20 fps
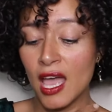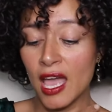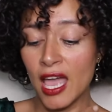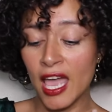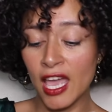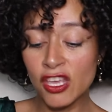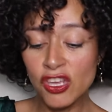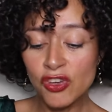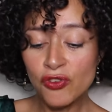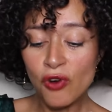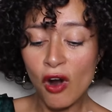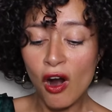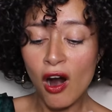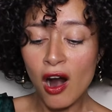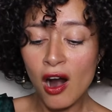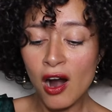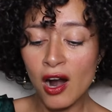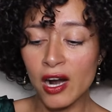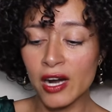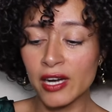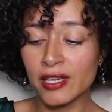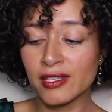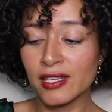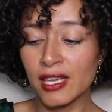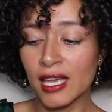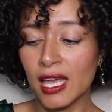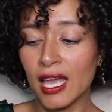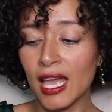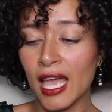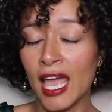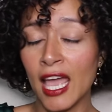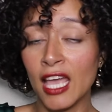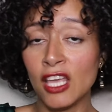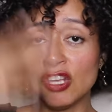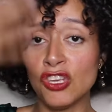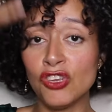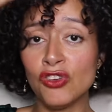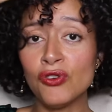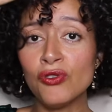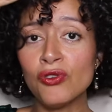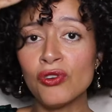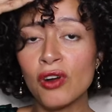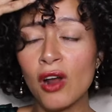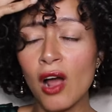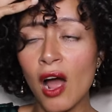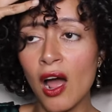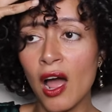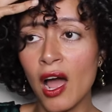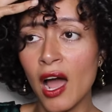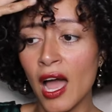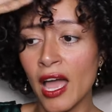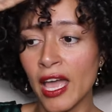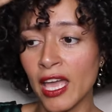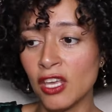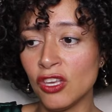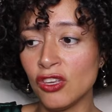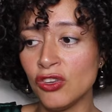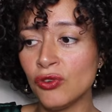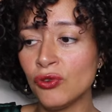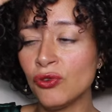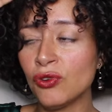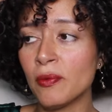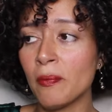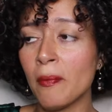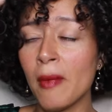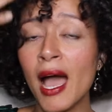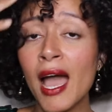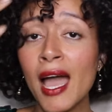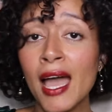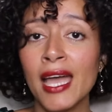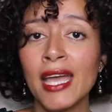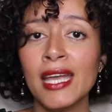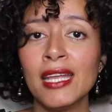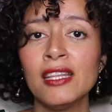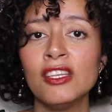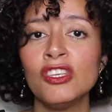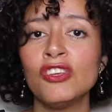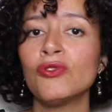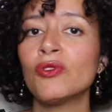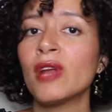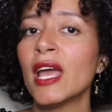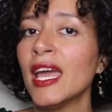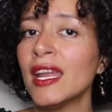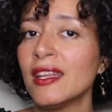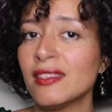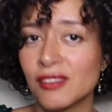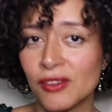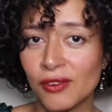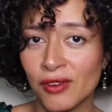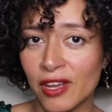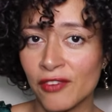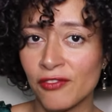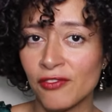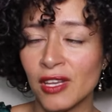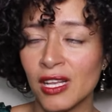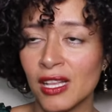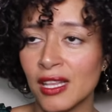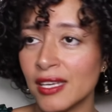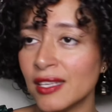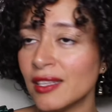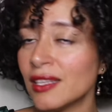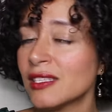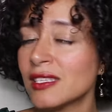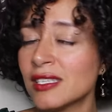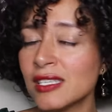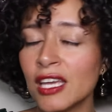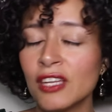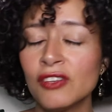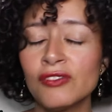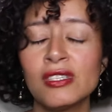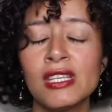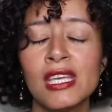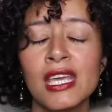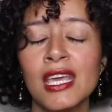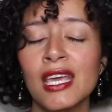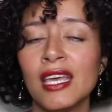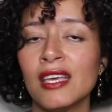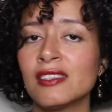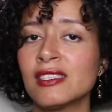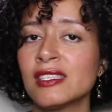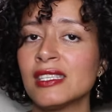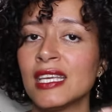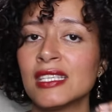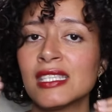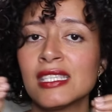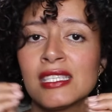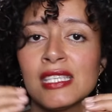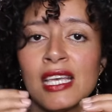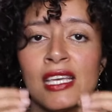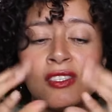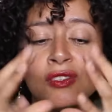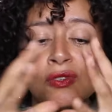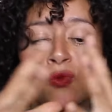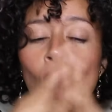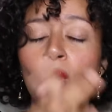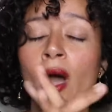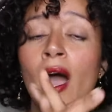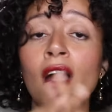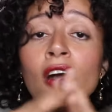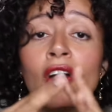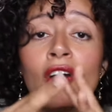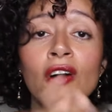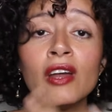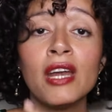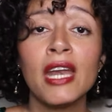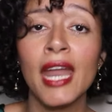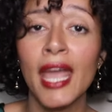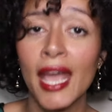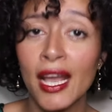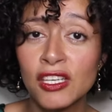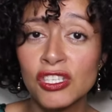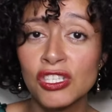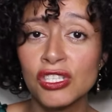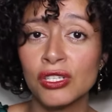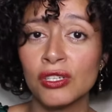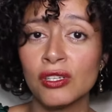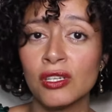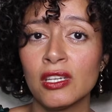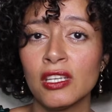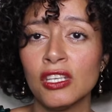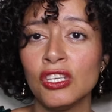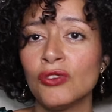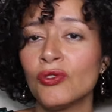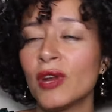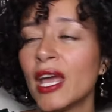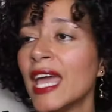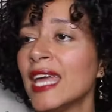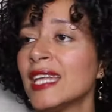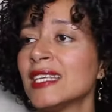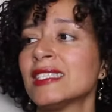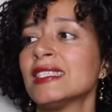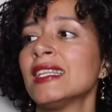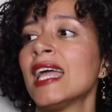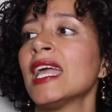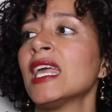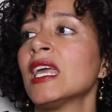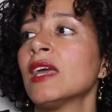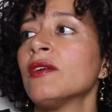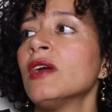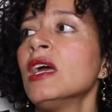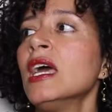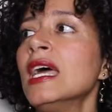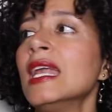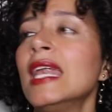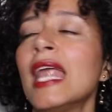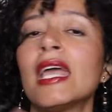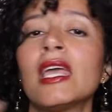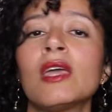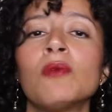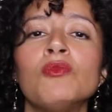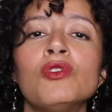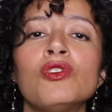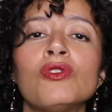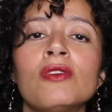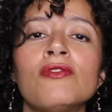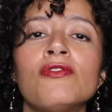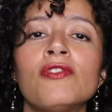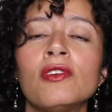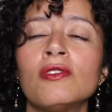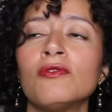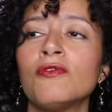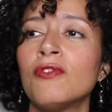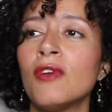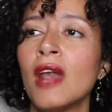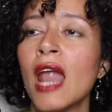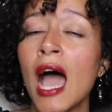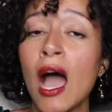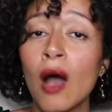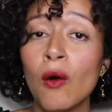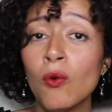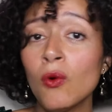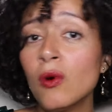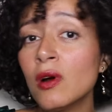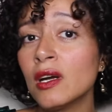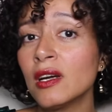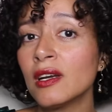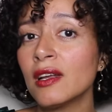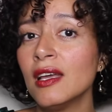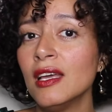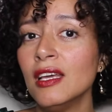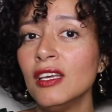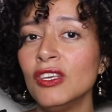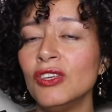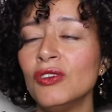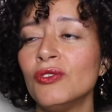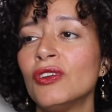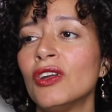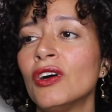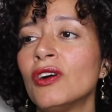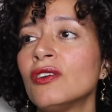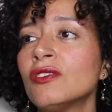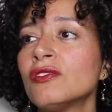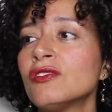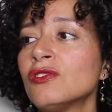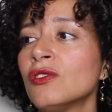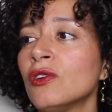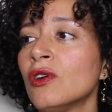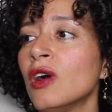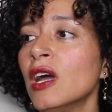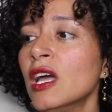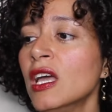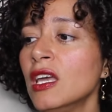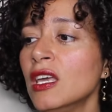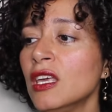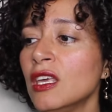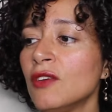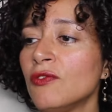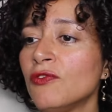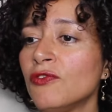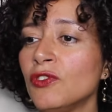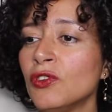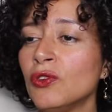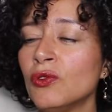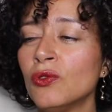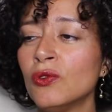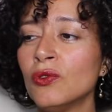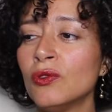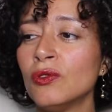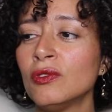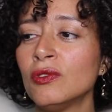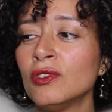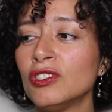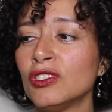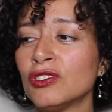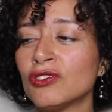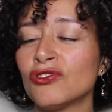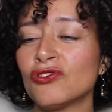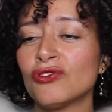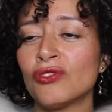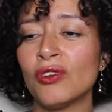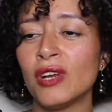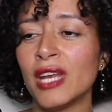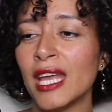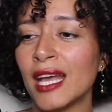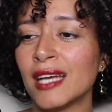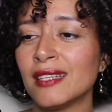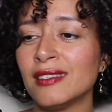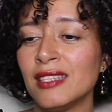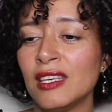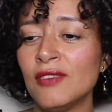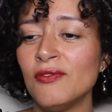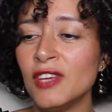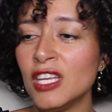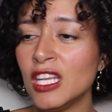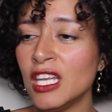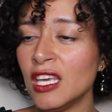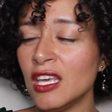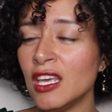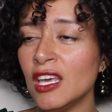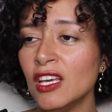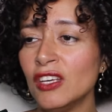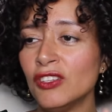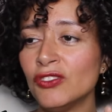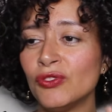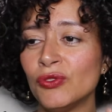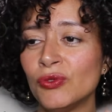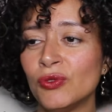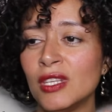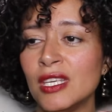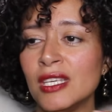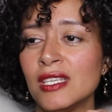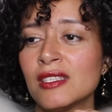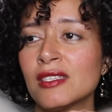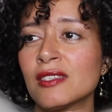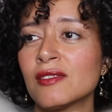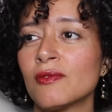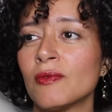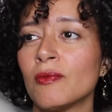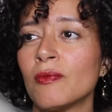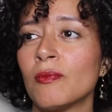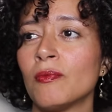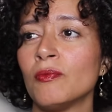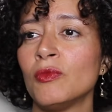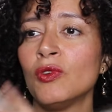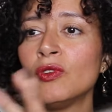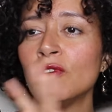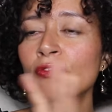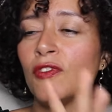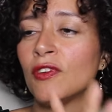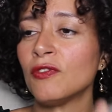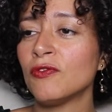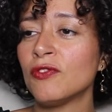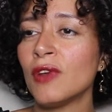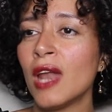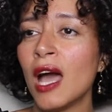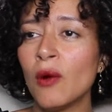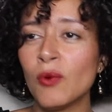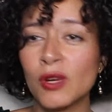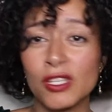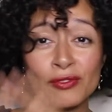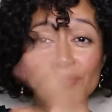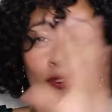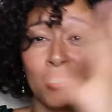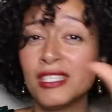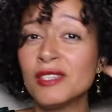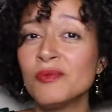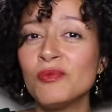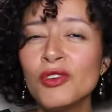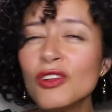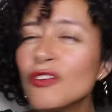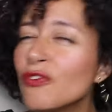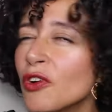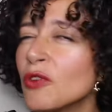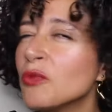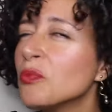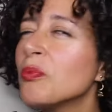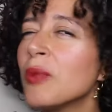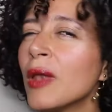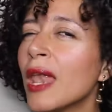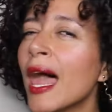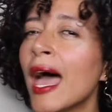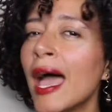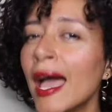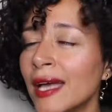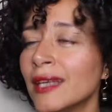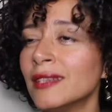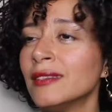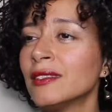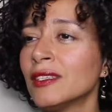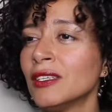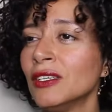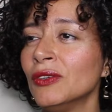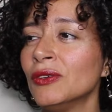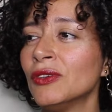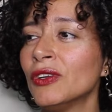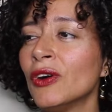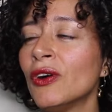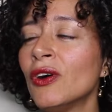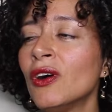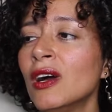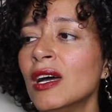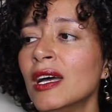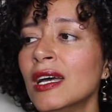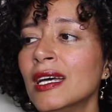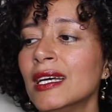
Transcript: in your heart and your in your mind, your head is gonna feel it. Seriously, is this is one connection. Your head is like a like a beautiful flower, you know. So if you just throw negativity to this beautiful flower, to this beautiful plant, you know,